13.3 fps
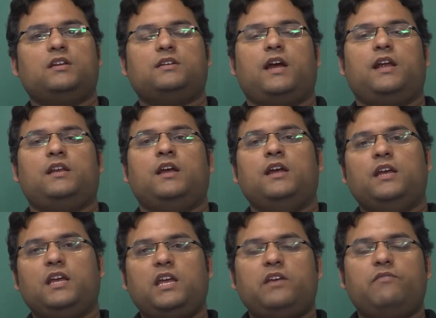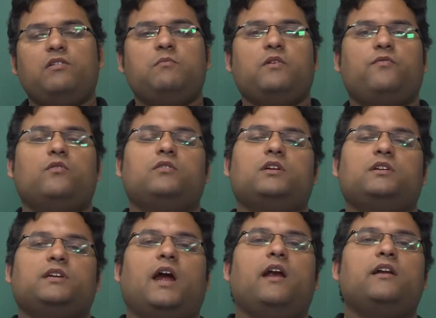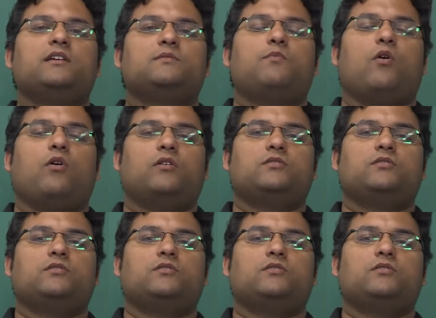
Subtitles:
child even before the child is born.